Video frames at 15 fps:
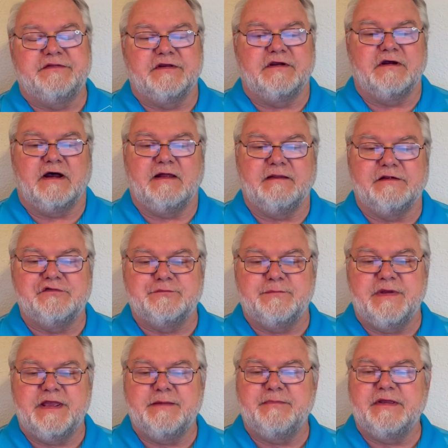that college
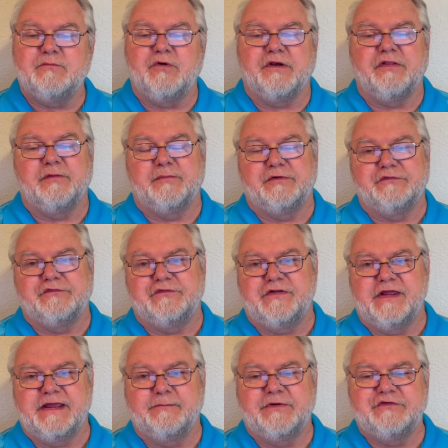may be one of the most
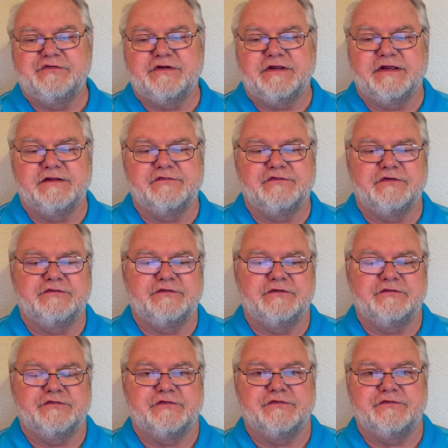damaging
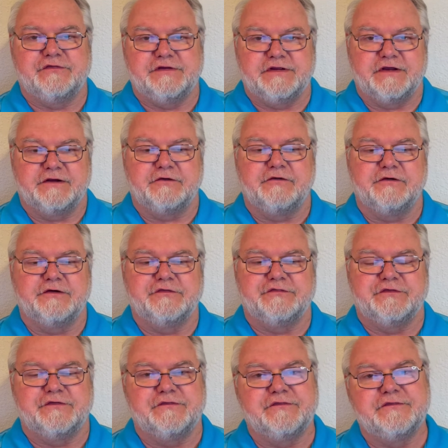institutions to young
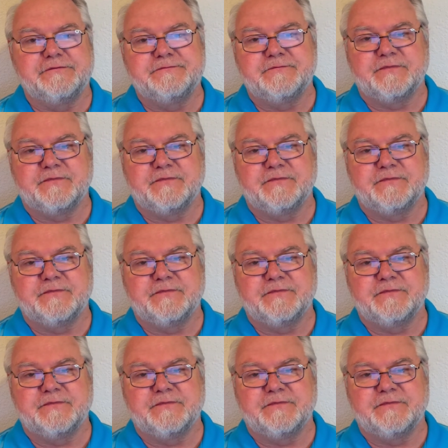Christians,